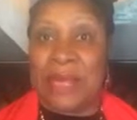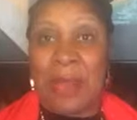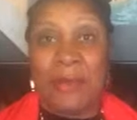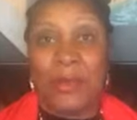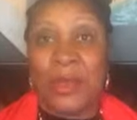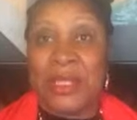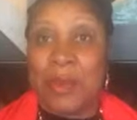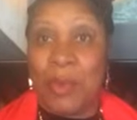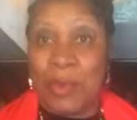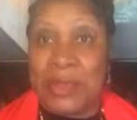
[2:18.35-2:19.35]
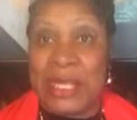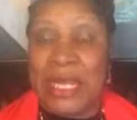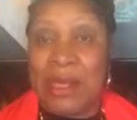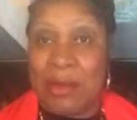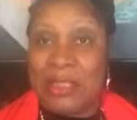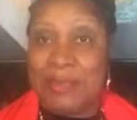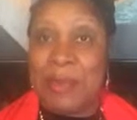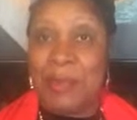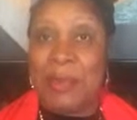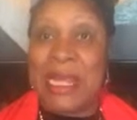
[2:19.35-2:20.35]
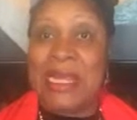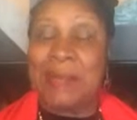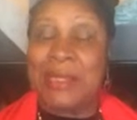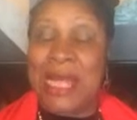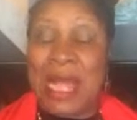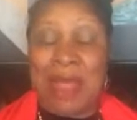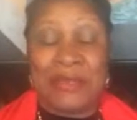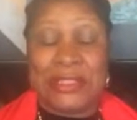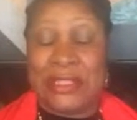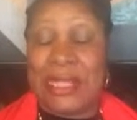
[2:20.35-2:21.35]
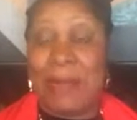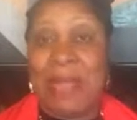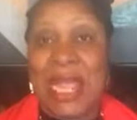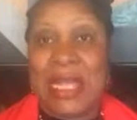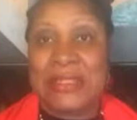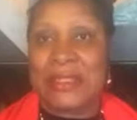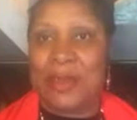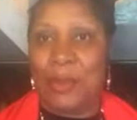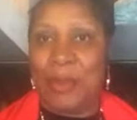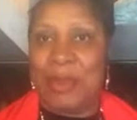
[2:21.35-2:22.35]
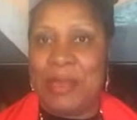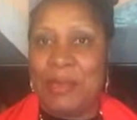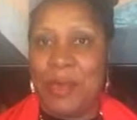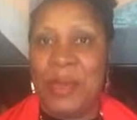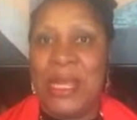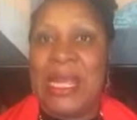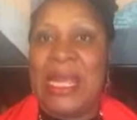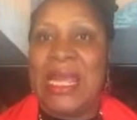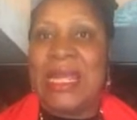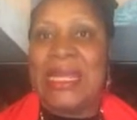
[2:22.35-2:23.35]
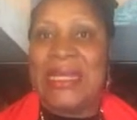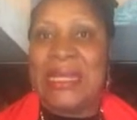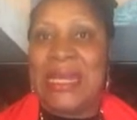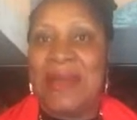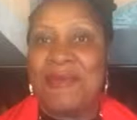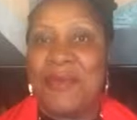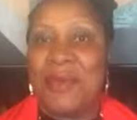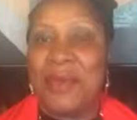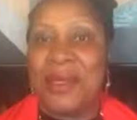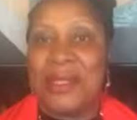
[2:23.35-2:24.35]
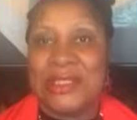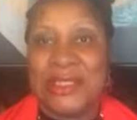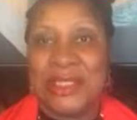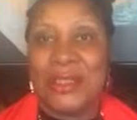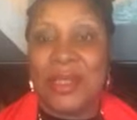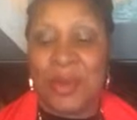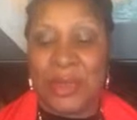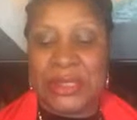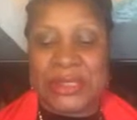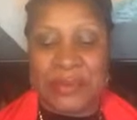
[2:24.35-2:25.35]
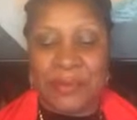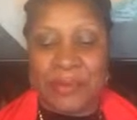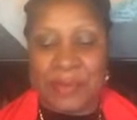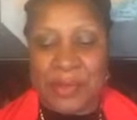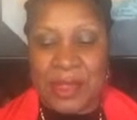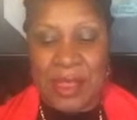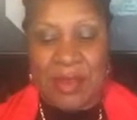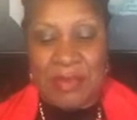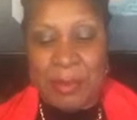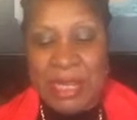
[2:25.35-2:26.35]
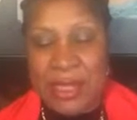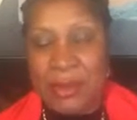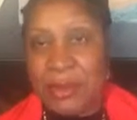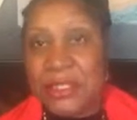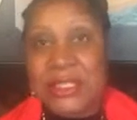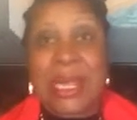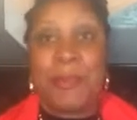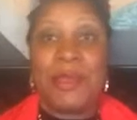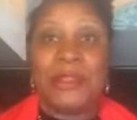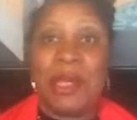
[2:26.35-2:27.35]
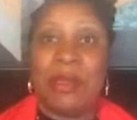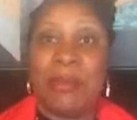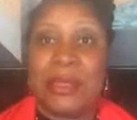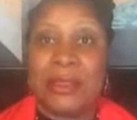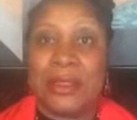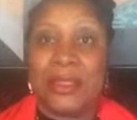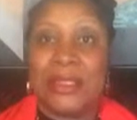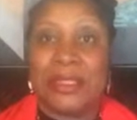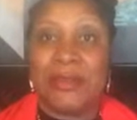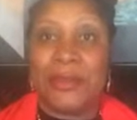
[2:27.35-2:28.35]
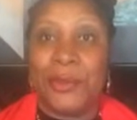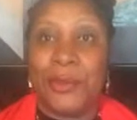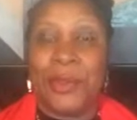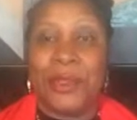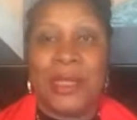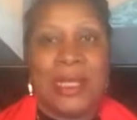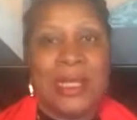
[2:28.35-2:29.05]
I don't know where they were when they had all these people begging, but obviously they passed three people. He never took notice of the beggar. Just kept on talking about the goodness of the Lord.